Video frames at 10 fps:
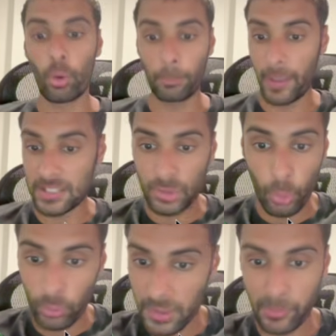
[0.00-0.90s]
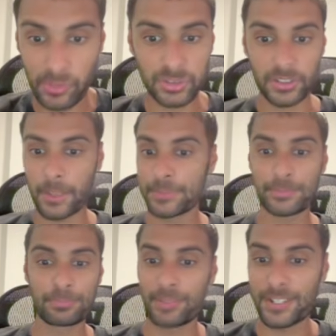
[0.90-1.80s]
best cold email scripts,
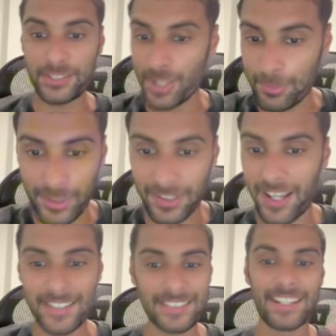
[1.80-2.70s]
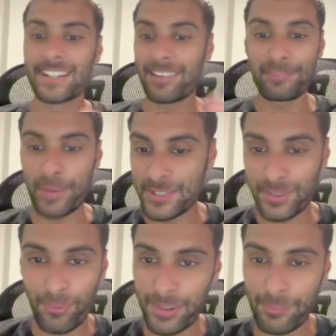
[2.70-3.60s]
best subject lines, best cold email